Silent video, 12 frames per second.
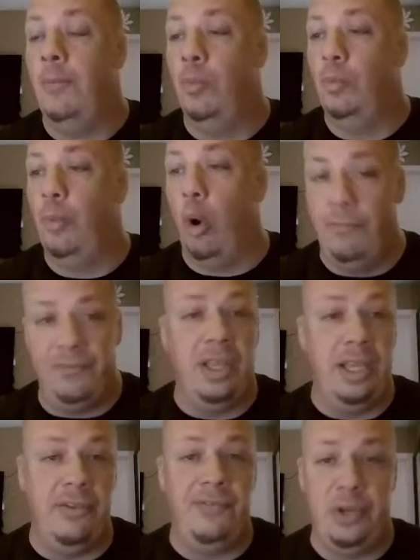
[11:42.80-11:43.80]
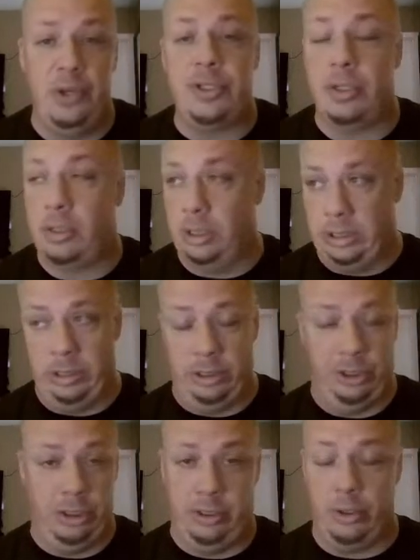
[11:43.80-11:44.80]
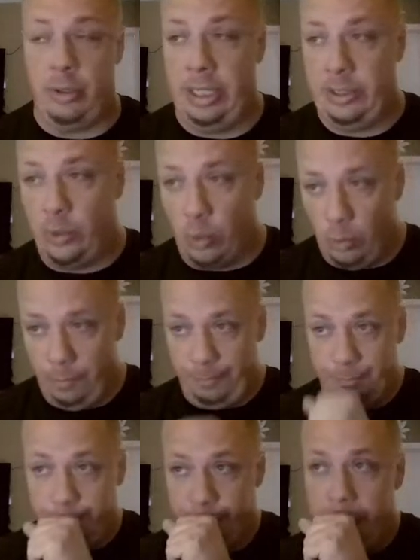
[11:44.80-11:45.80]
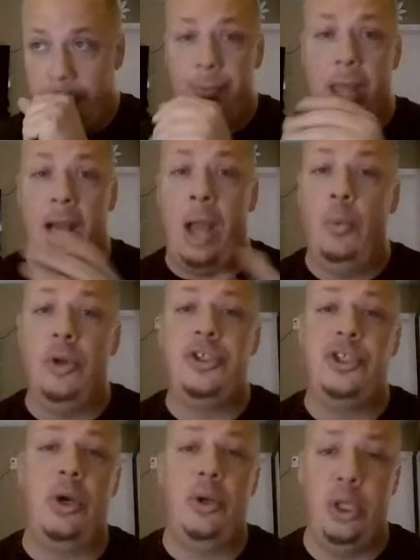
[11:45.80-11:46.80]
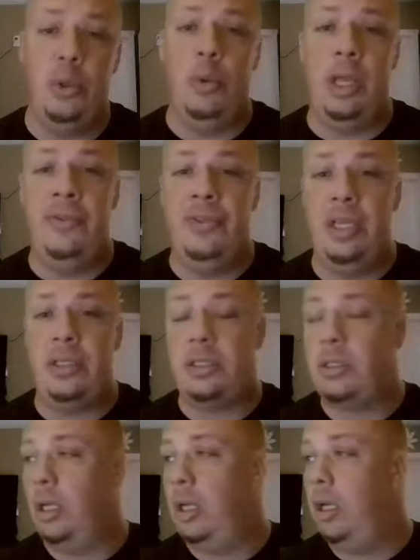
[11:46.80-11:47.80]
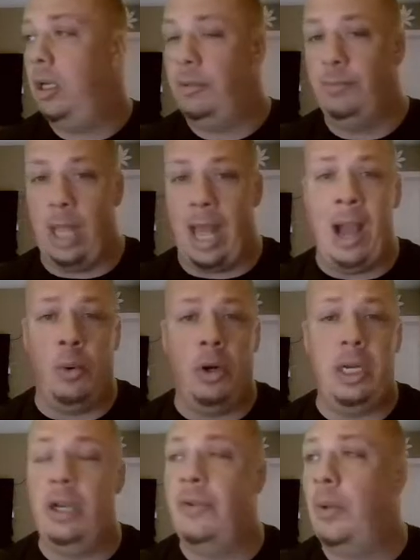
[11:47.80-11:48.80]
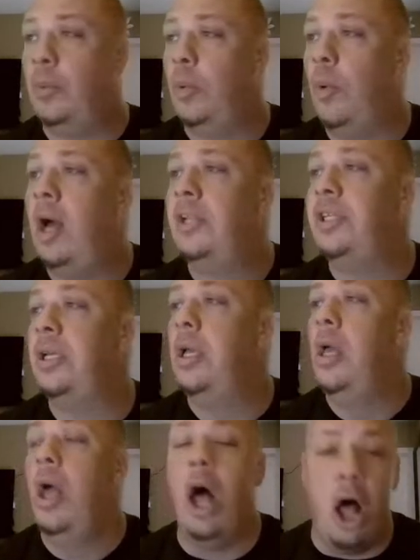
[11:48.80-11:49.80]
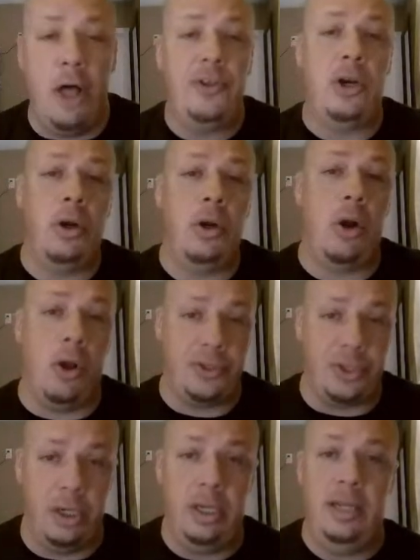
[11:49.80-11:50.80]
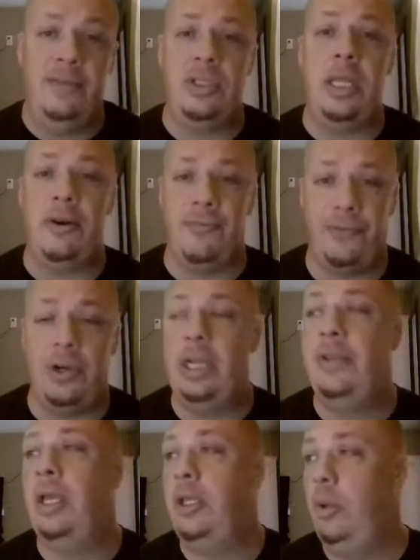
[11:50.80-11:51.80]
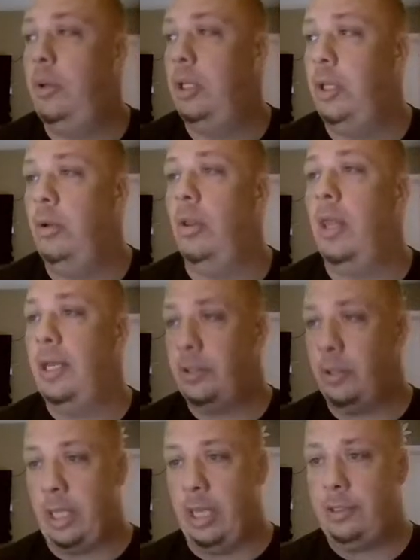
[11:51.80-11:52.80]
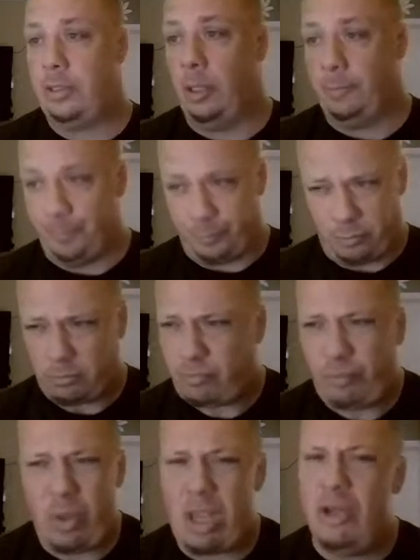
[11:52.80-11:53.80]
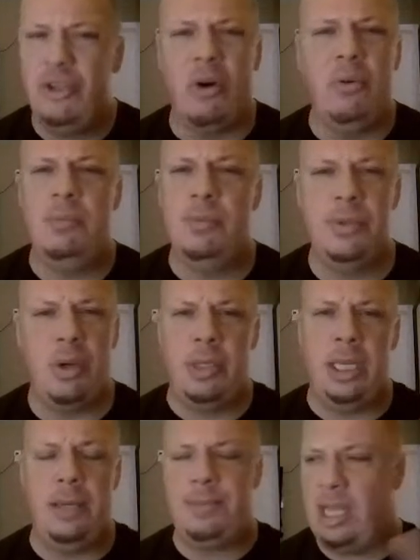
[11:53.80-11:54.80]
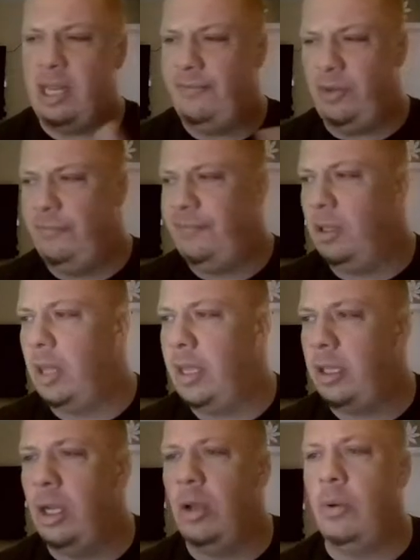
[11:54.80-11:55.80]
Hopefully in the future, because this is just a great tool. But I will show you in this hour here that we're watching other alternatives that are free that you can utilize. Okay, so don't get upset if you feel like you